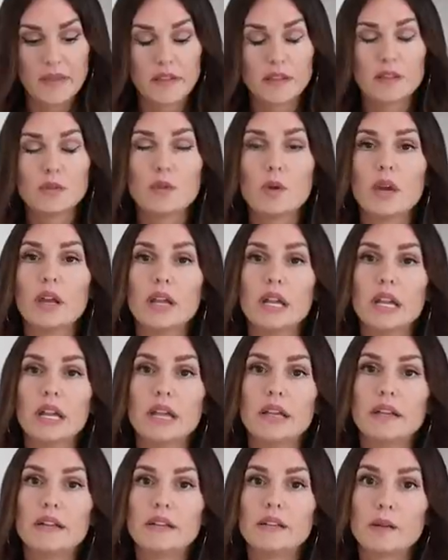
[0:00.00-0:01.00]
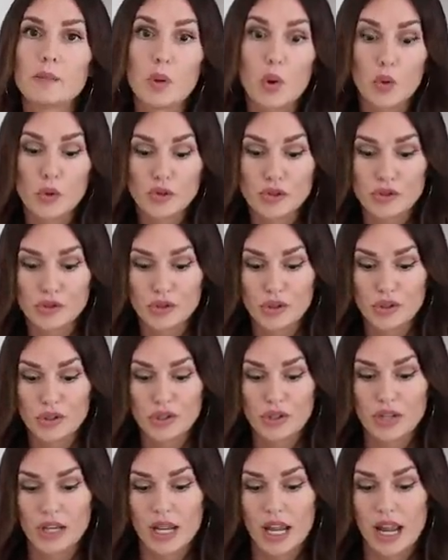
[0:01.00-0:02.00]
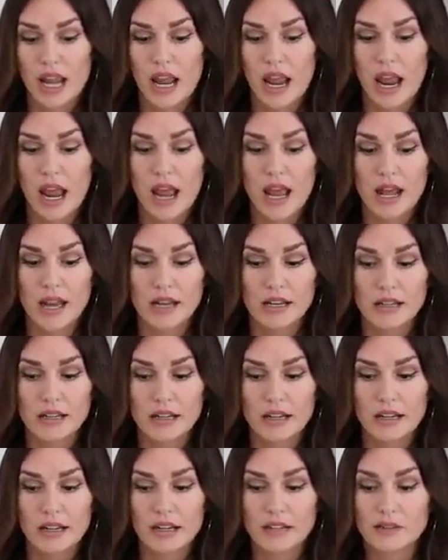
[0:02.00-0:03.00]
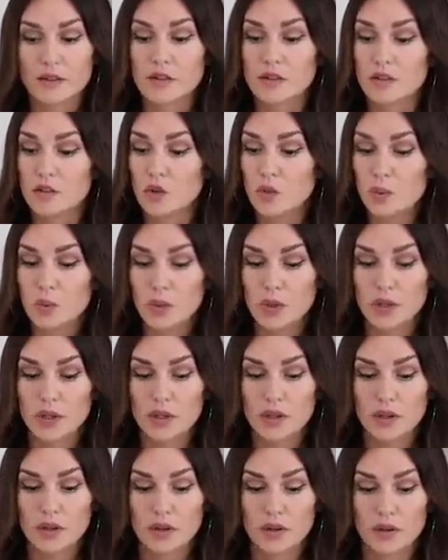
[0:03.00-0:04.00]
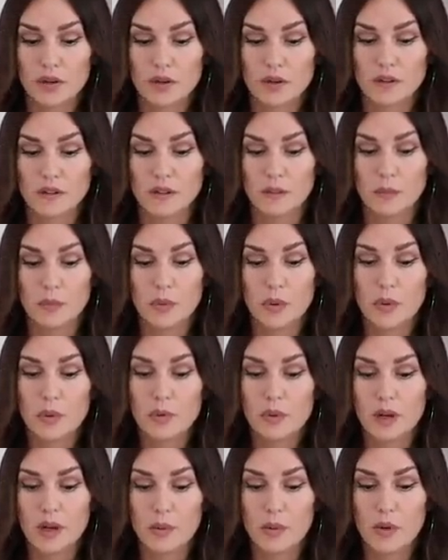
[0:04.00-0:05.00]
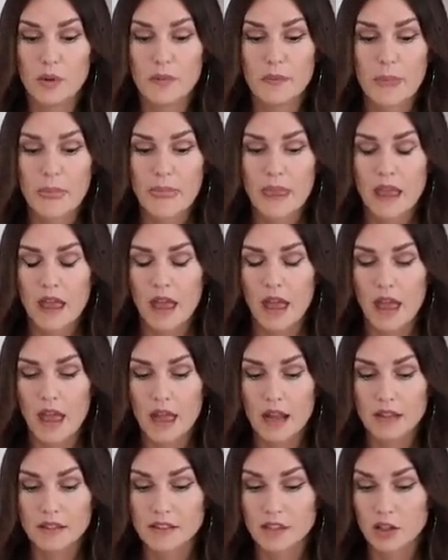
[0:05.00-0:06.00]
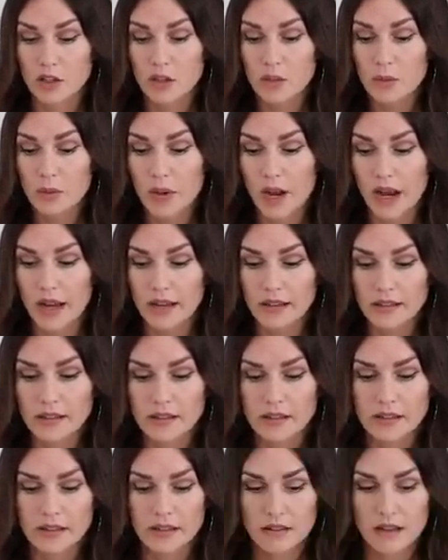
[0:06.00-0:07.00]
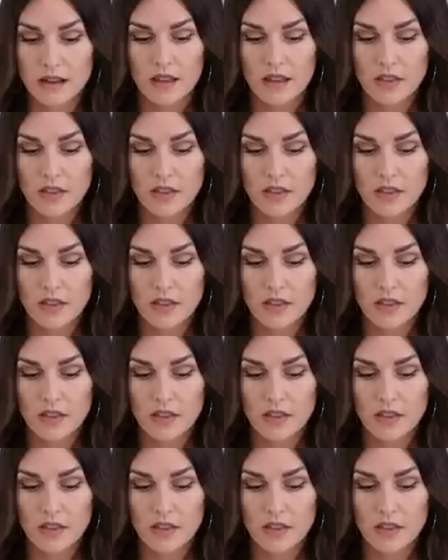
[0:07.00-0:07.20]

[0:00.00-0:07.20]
And this one is upholstered and it's super simple, minimal, and it's a good price.